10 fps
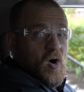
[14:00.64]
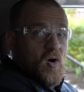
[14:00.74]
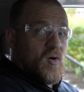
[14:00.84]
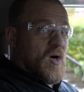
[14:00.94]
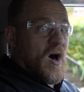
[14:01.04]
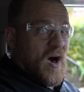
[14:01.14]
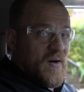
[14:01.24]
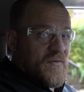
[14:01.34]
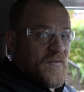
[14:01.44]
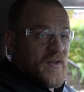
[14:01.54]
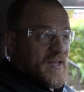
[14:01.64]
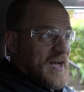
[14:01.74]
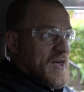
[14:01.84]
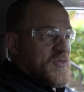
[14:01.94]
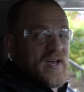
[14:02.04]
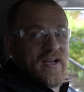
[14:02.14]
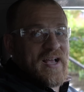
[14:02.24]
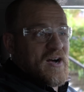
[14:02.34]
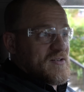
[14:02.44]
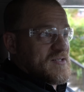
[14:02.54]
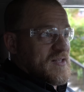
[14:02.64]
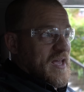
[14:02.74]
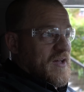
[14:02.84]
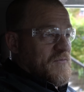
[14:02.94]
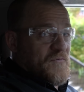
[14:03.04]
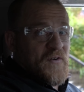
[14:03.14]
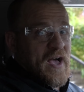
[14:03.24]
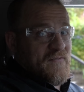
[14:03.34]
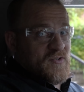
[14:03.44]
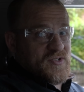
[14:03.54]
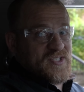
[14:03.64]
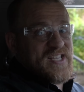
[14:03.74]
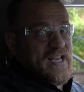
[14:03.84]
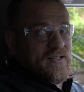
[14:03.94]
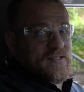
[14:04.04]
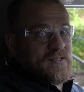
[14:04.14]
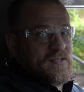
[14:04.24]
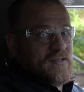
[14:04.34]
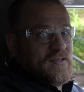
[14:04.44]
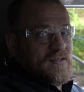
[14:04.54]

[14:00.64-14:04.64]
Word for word: all off, I think I counted to like five or six. Like